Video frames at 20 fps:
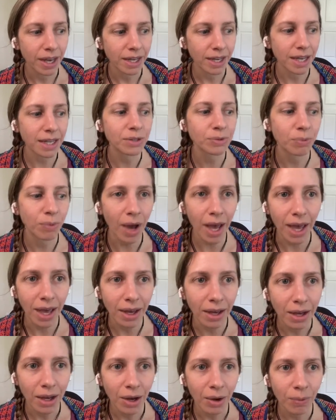guess what?
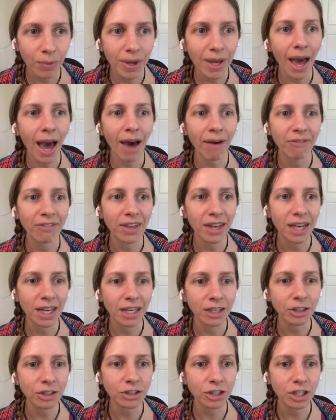We have the
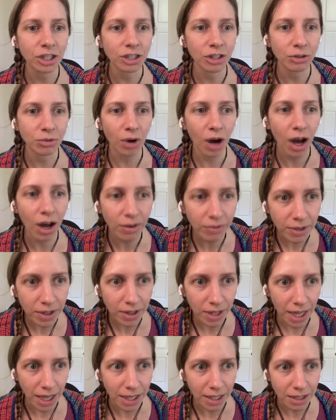energy to
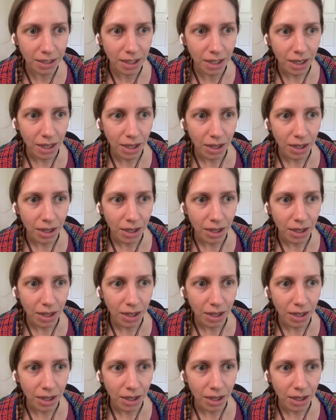ovulate.